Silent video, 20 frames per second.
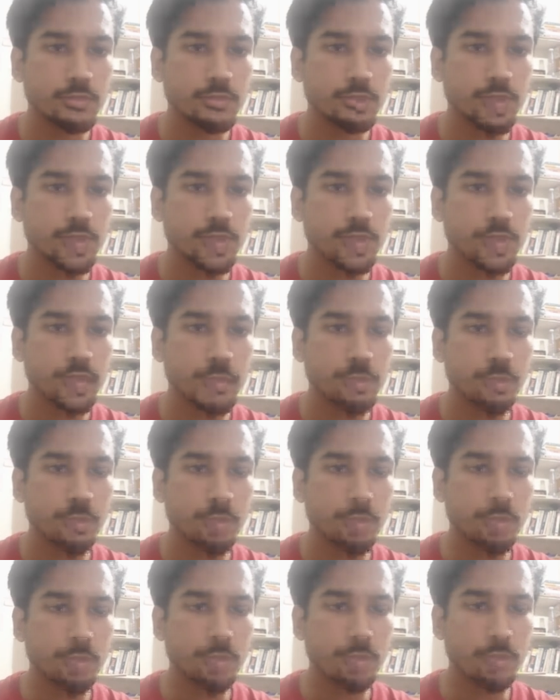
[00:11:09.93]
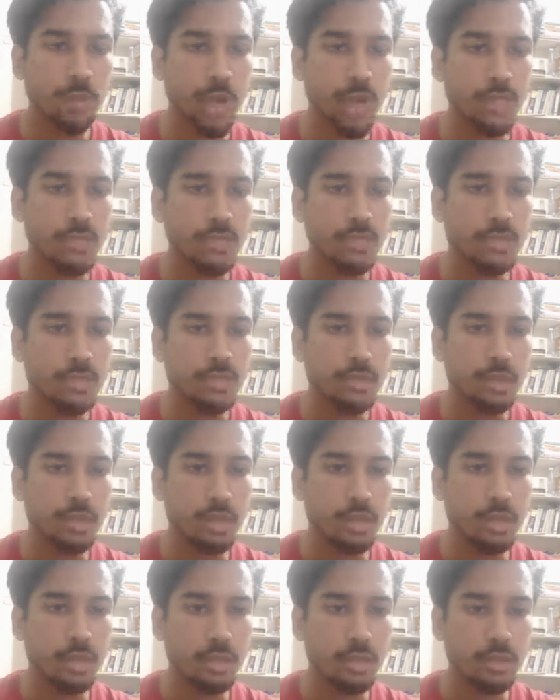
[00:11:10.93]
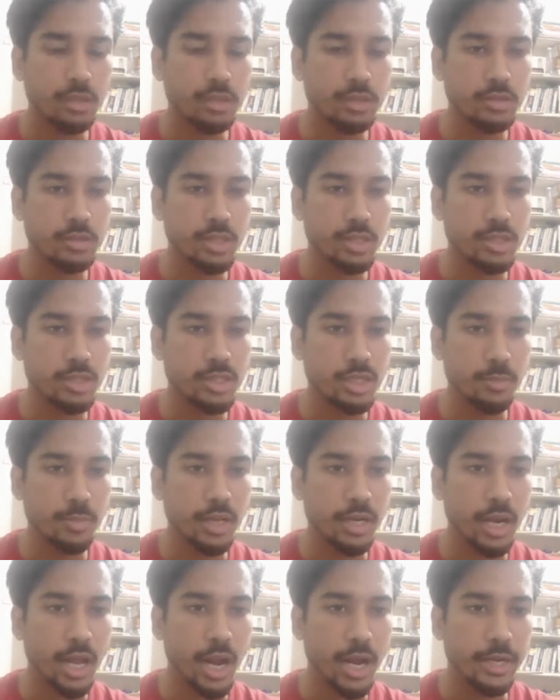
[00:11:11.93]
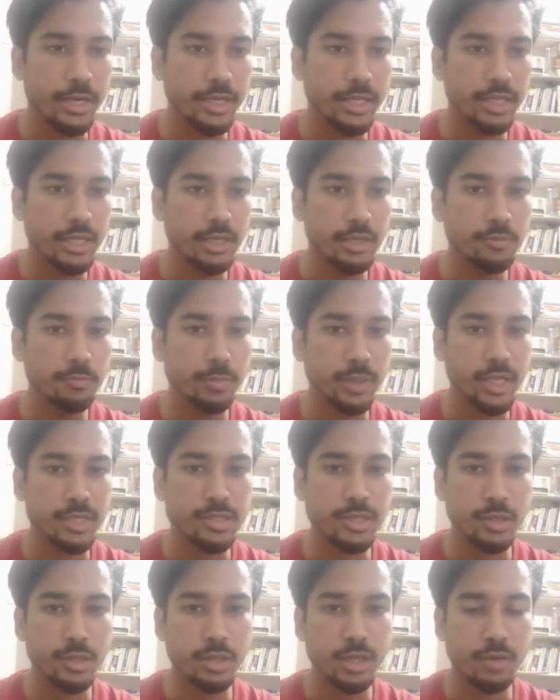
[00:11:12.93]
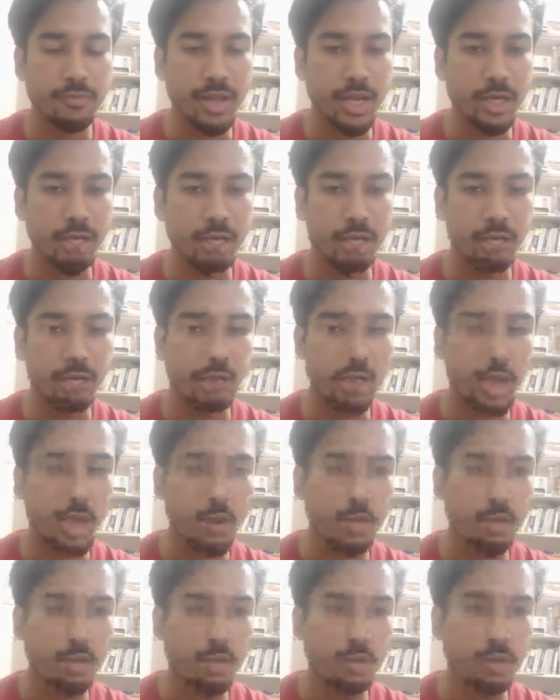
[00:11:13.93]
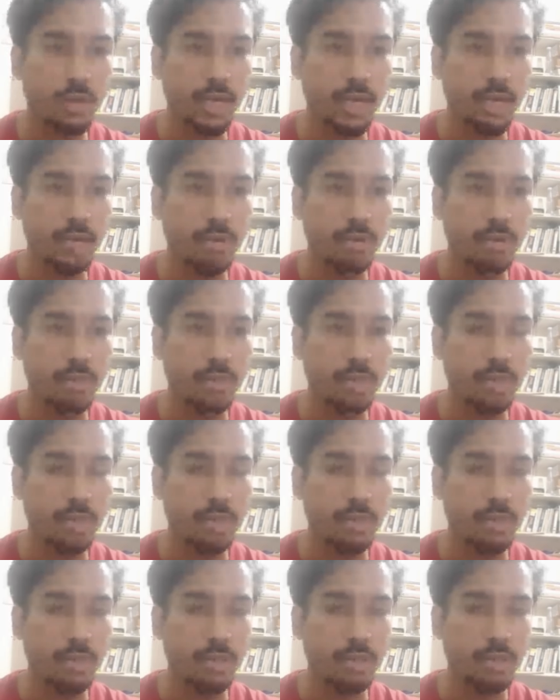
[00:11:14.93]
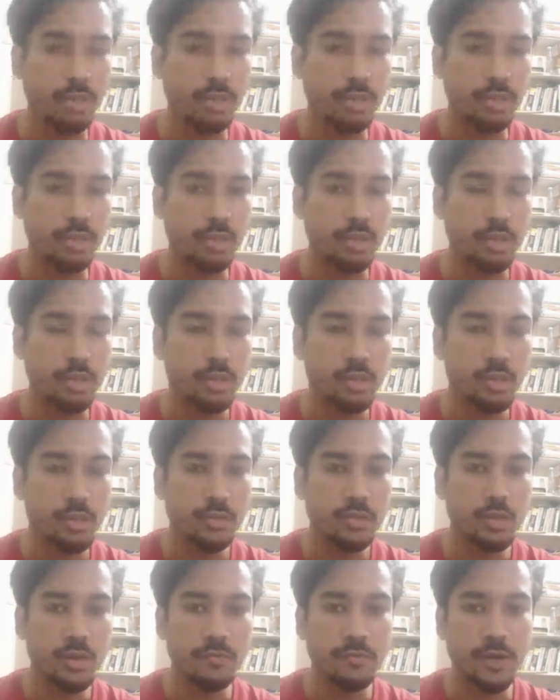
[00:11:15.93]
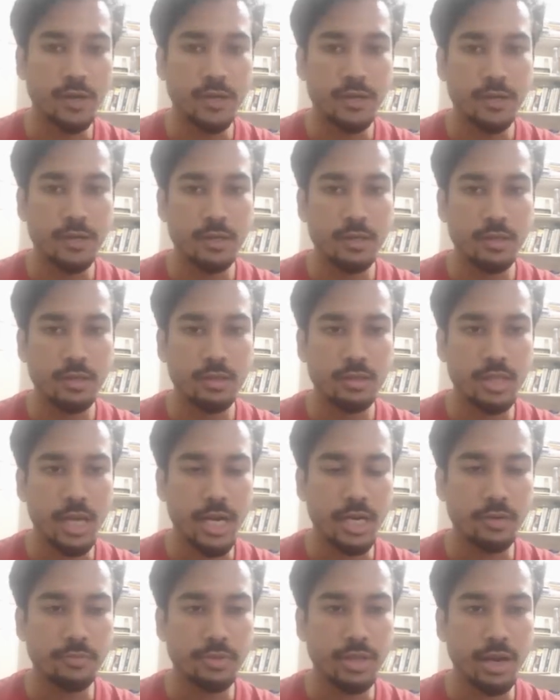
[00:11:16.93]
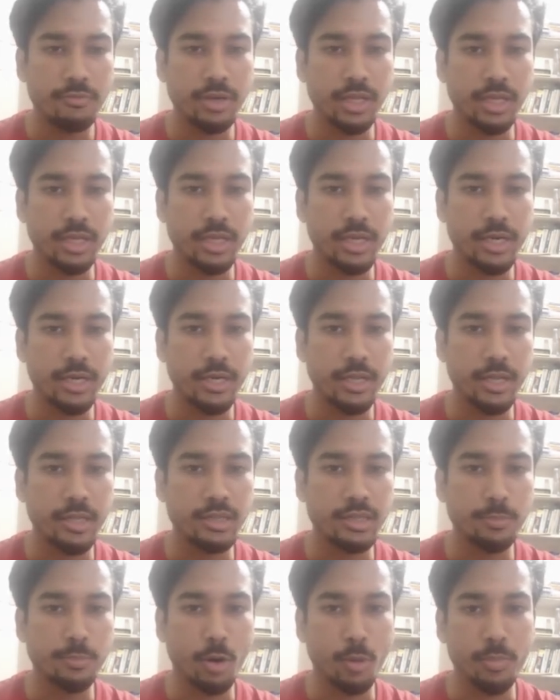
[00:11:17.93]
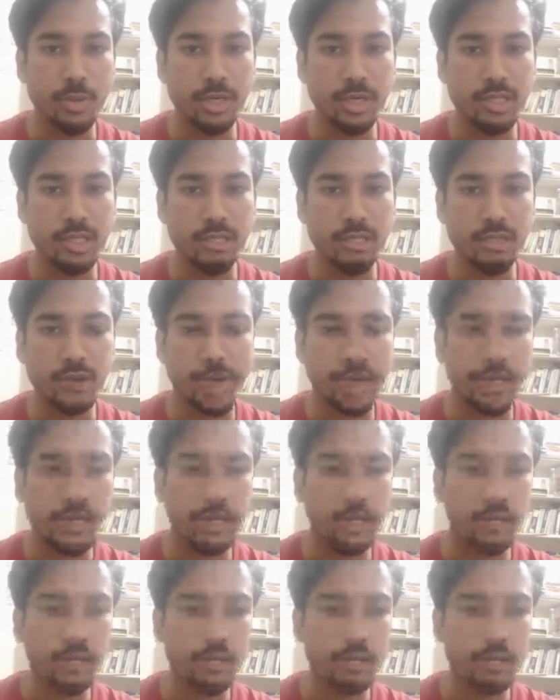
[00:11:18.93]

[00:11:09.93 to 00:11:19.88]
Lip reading: and I'm going to pass the Gmail ID placeholder value for now. You can actually use the one that we have declared in the properties file